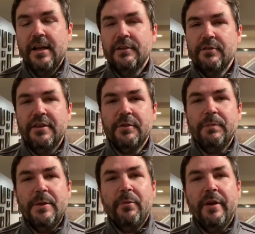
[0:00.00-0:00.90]
So these are
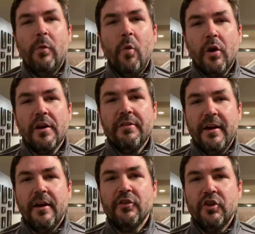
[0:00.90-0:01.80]
people that work
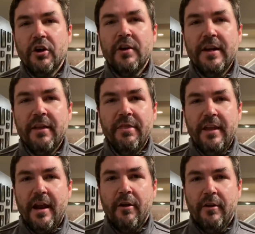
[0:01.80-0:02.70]
there during
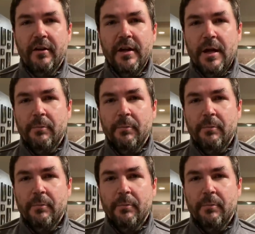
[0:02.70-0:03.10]
the era,